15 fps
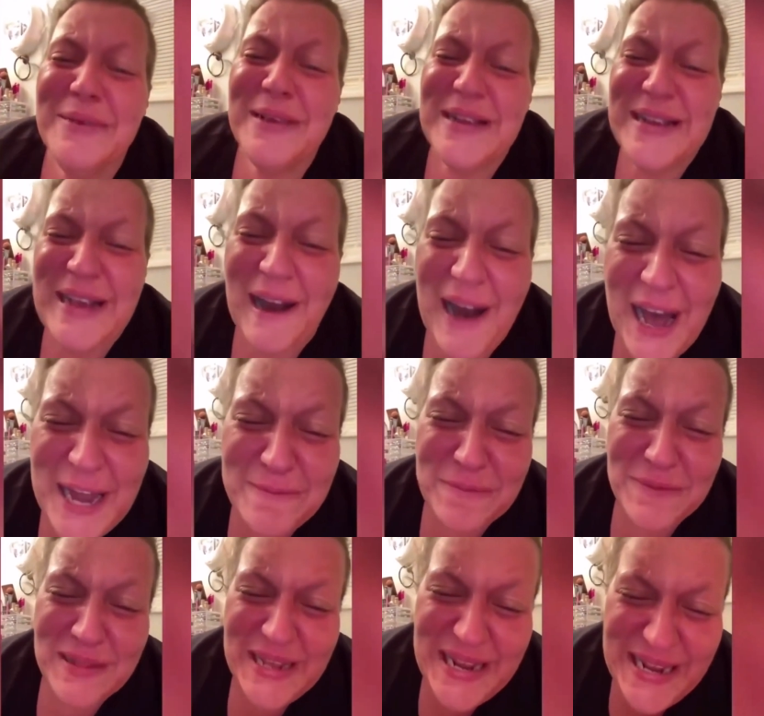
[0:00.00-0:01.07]
God,
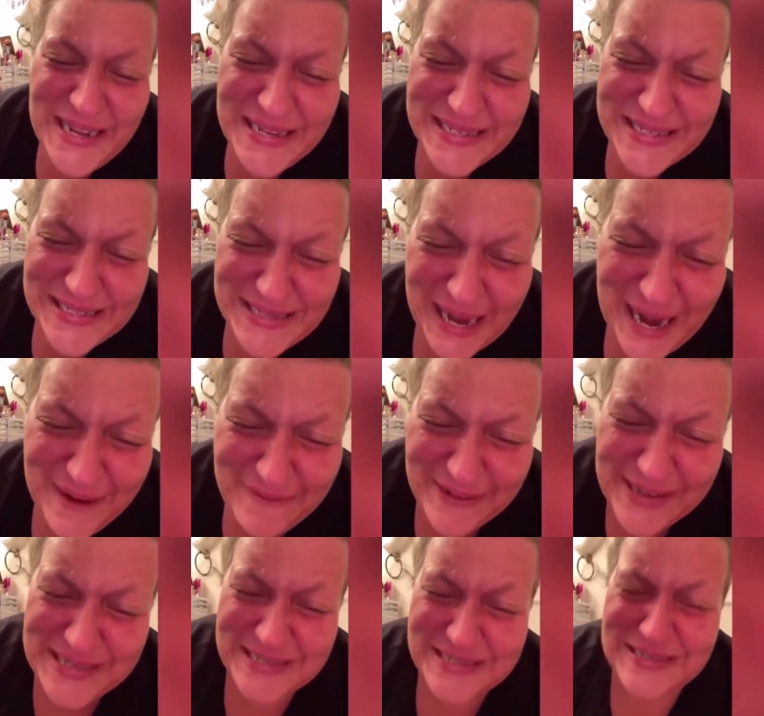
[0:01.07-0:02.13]
please save
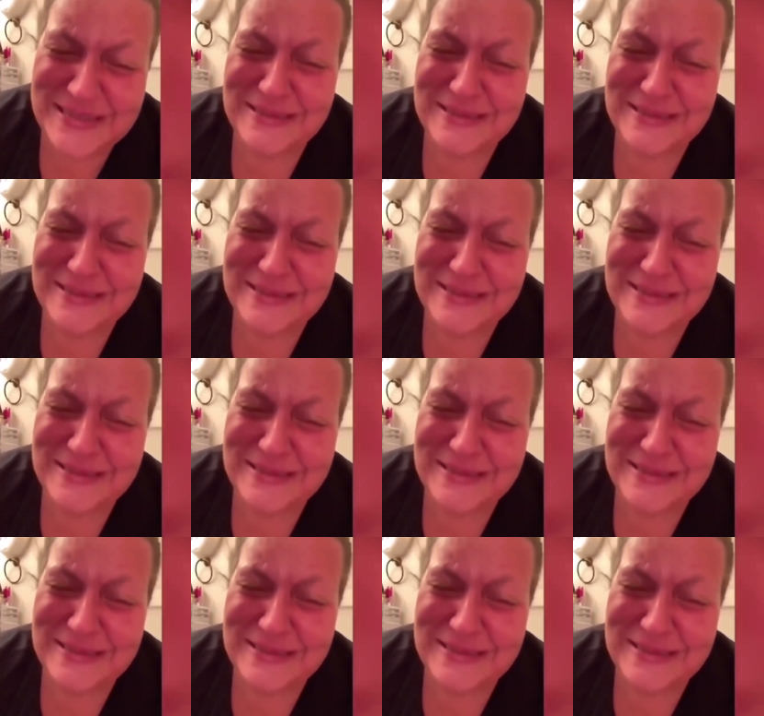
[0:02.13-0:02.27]
us.